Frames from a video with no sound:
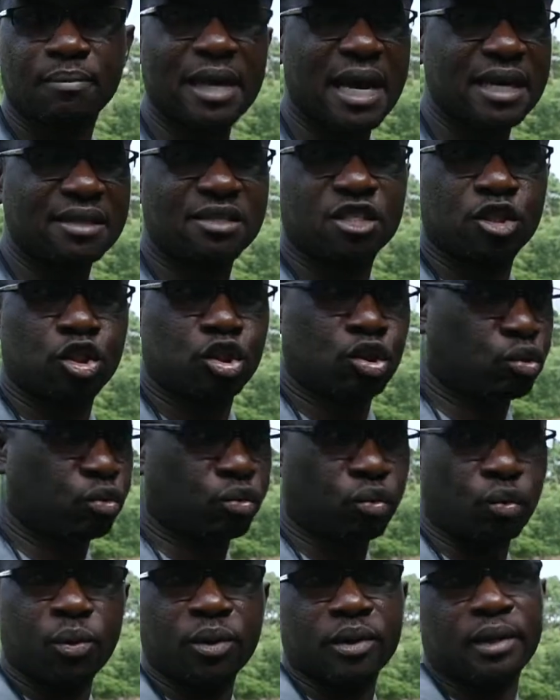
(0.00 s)
not just
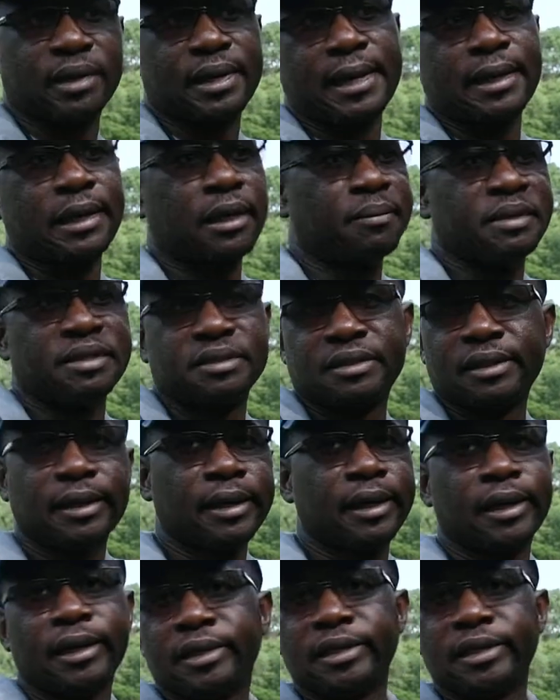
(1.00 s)
throwing it at them and say, hey,